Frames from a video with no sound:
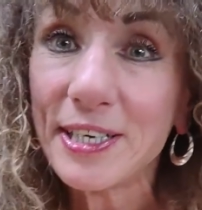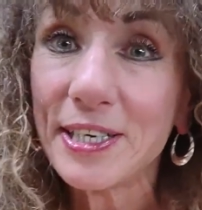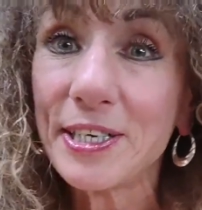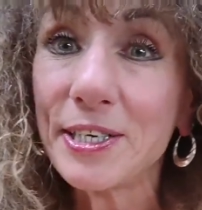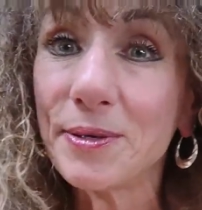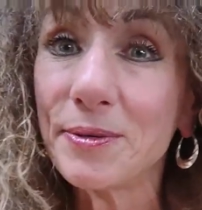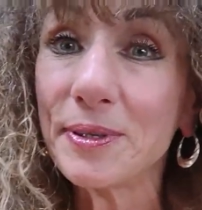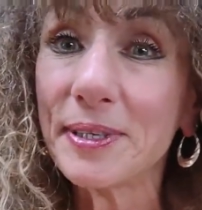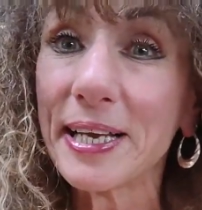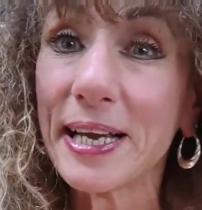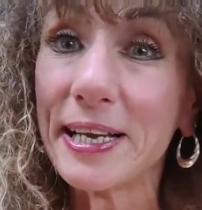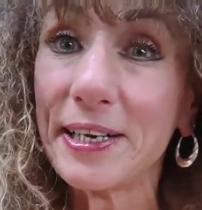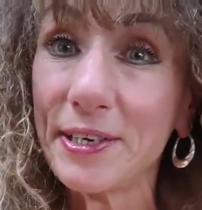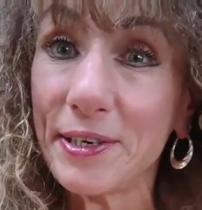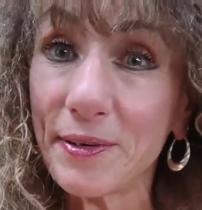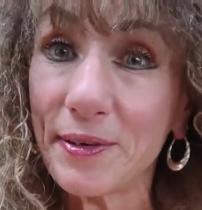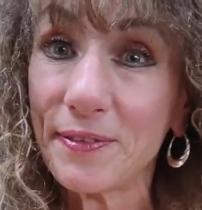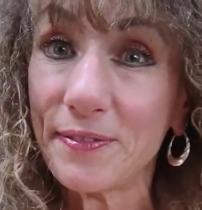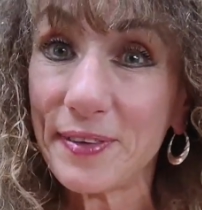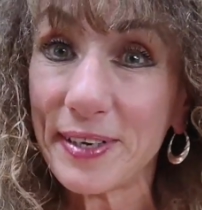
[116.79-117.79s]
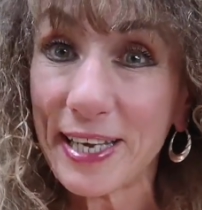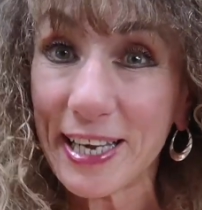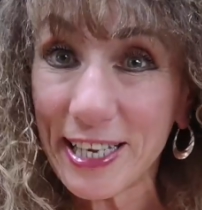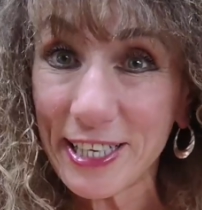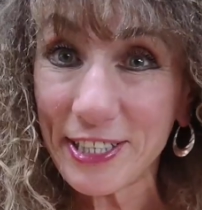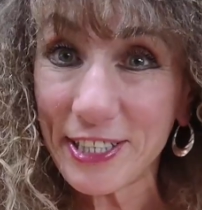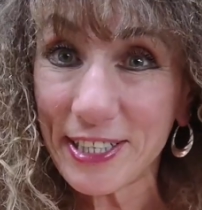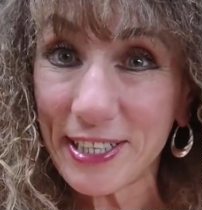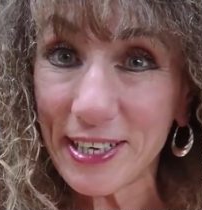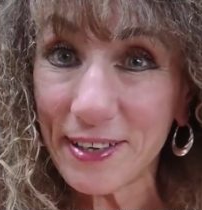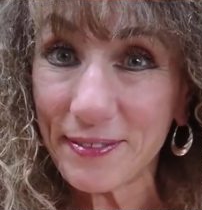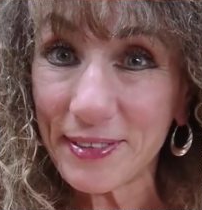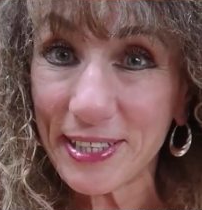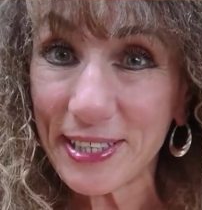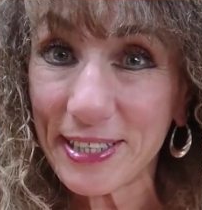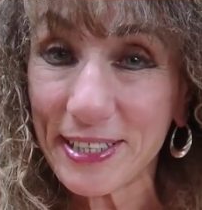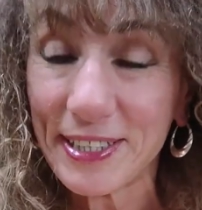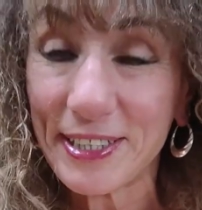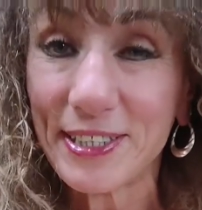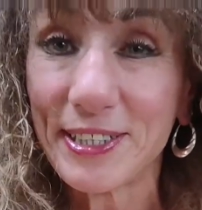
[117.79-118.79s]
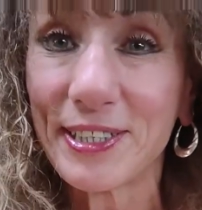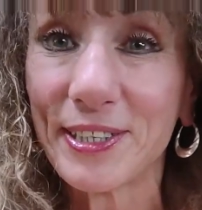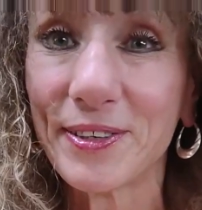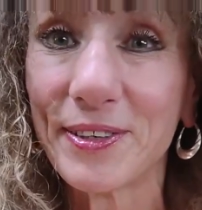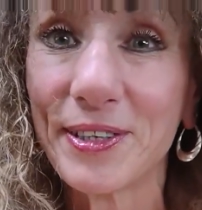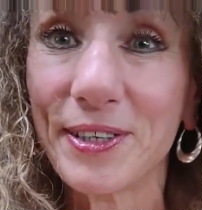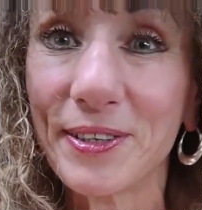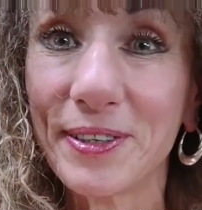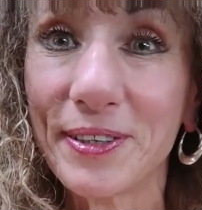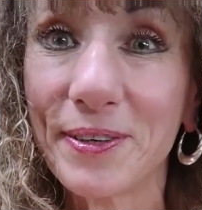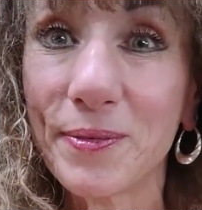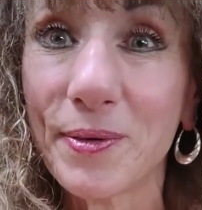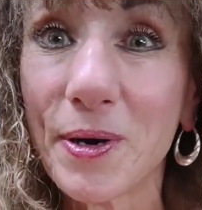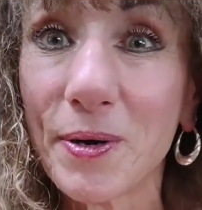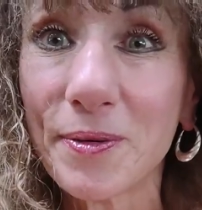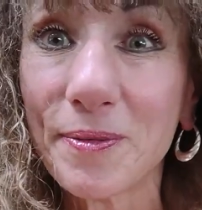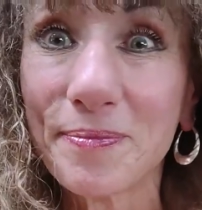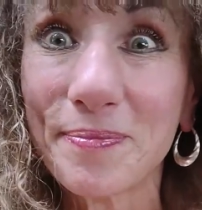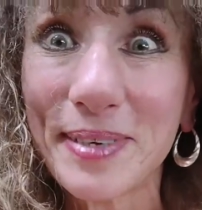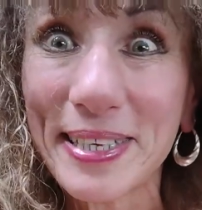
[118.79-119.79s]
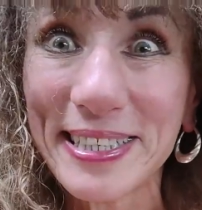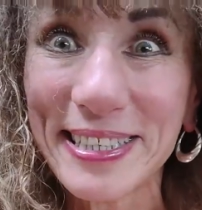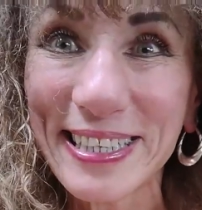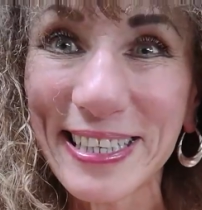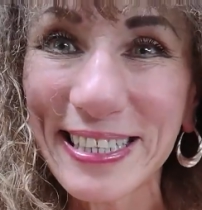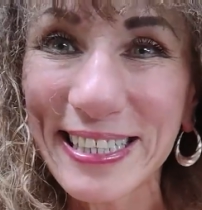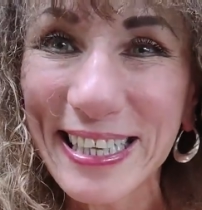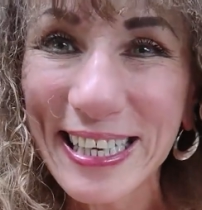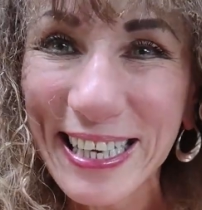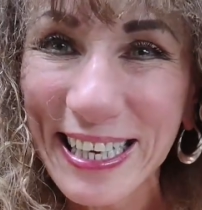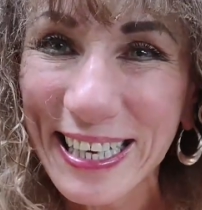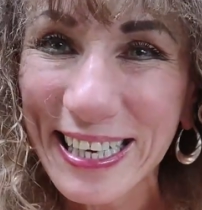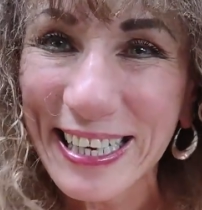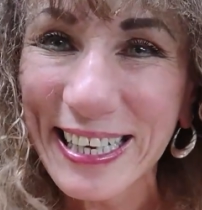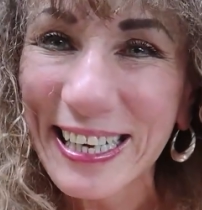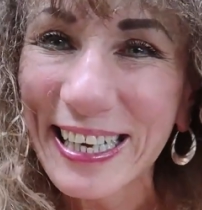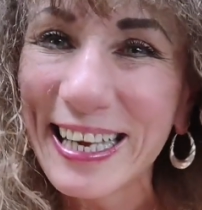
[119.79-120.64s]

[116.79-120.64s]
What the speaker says: You will get notification of it, so you won't miss a thing.